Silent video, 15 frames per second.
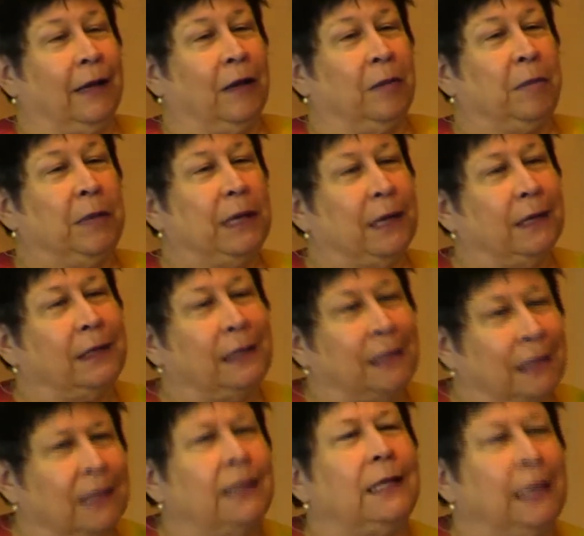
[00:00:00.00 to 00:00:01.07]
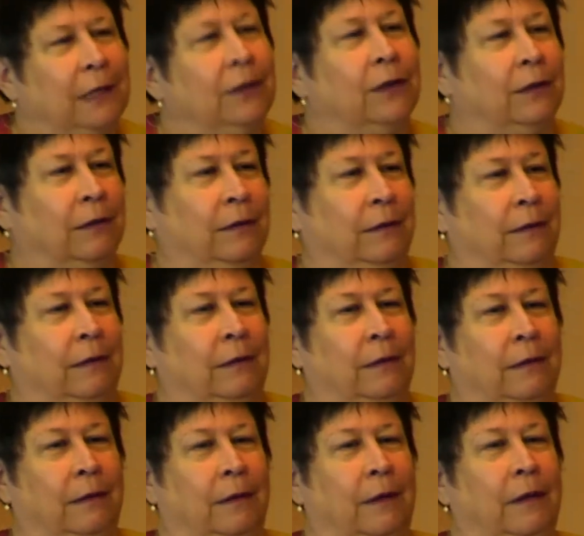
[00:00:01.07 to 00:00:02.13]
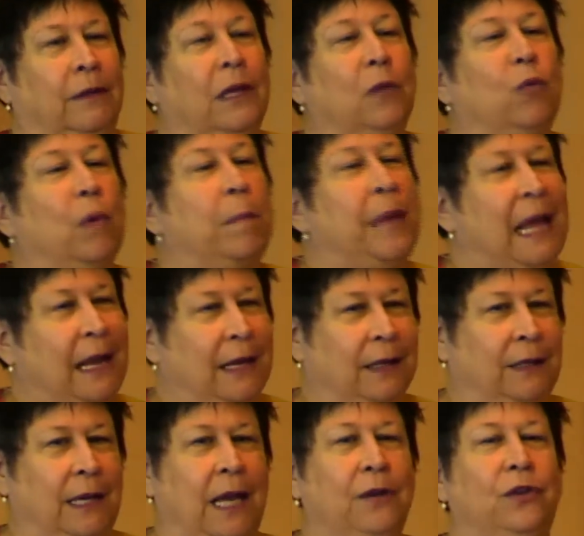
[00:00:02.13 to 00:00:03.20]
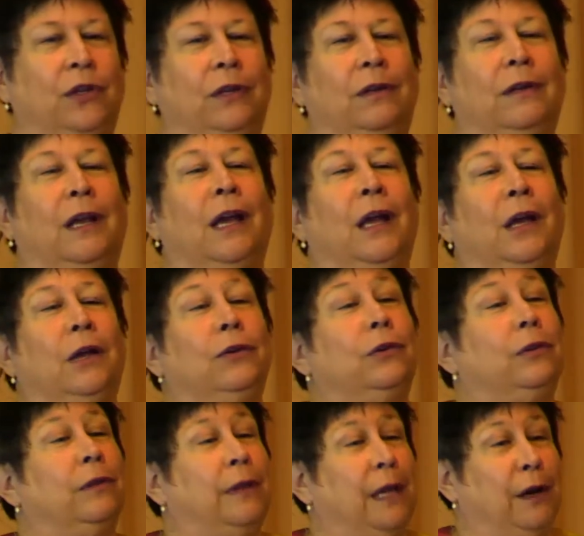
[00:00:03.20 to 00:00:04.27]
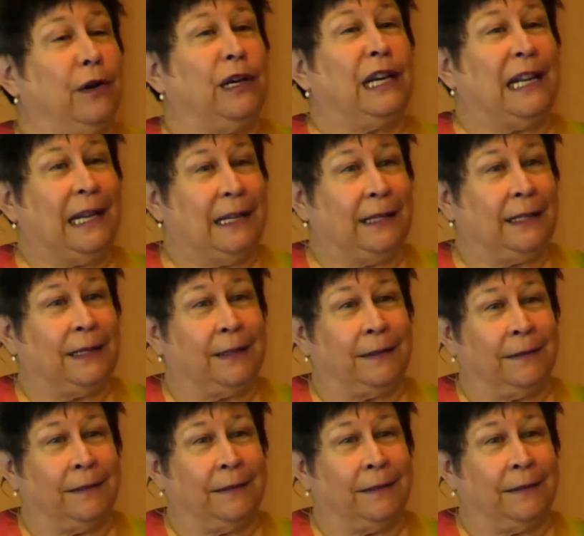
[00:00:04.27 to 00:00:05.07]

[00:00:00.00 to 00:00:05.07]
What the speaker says: because it's a signal that we're paying attention to their needs.